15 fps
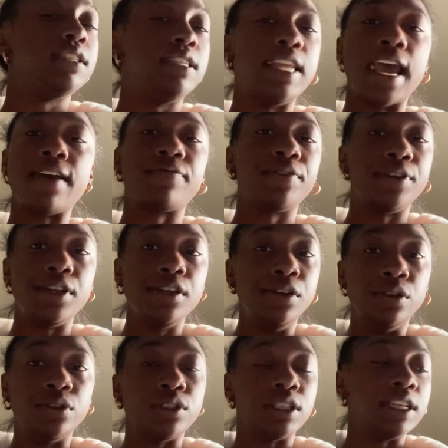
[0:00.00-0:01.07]

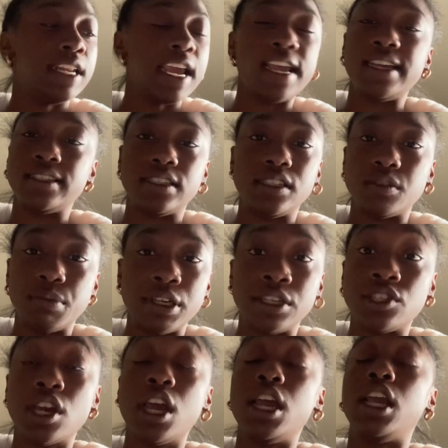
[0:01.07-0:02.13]
daffodils and daisies, bitch.